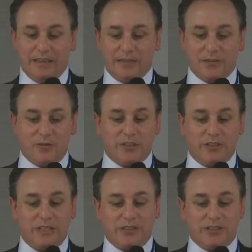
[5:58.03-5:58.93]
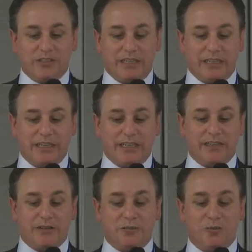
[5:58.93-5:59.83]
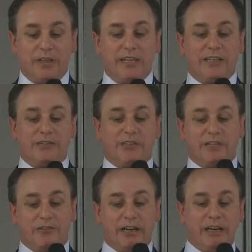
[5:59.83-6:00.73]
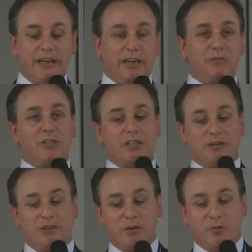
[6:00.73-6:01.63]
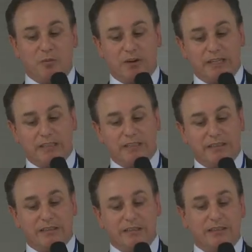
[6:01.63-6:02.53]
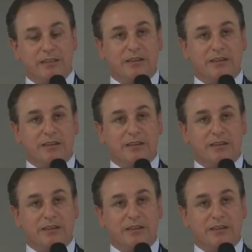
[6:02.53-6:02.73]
So what's interesting is with electronic trading and machine-readable prices,